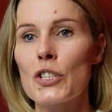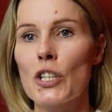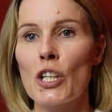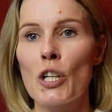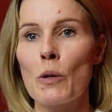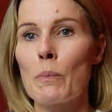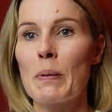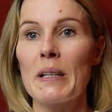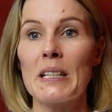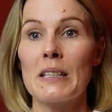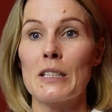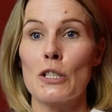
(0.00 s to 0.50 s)
It
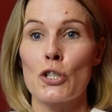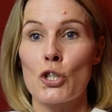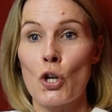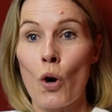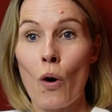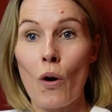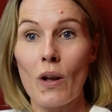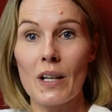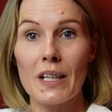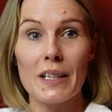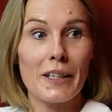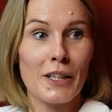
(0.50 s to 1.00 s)
could be in the
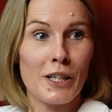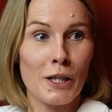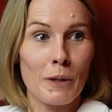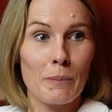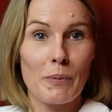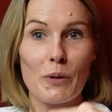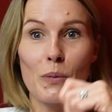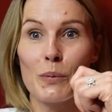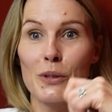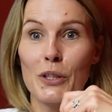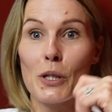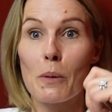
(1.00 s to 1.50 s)
toilet. It could
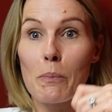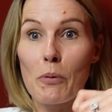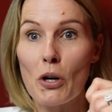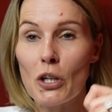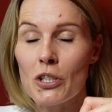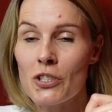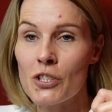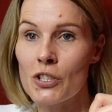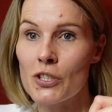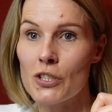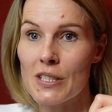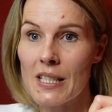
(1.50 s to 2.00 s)
be when they're
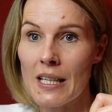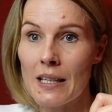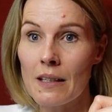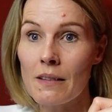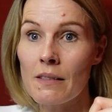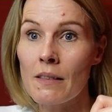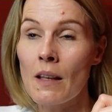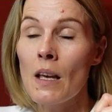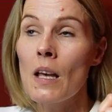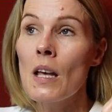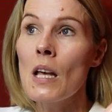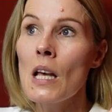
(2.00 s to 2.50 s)
brushing their teeth.